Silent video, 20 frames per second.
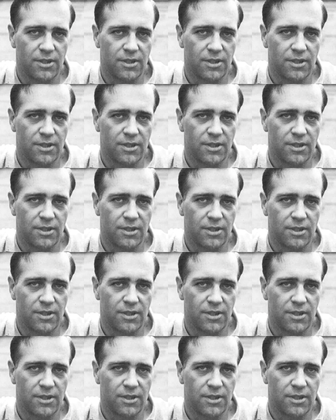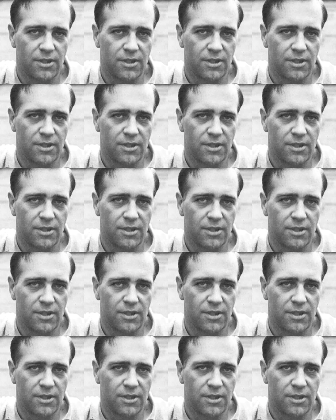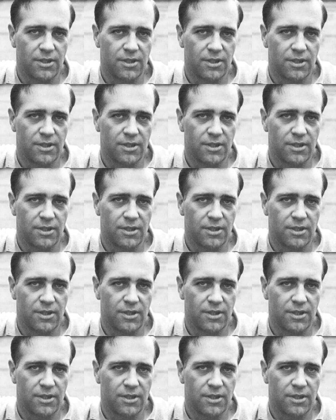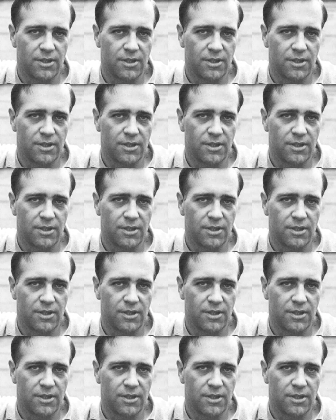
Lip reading: Nothing is said.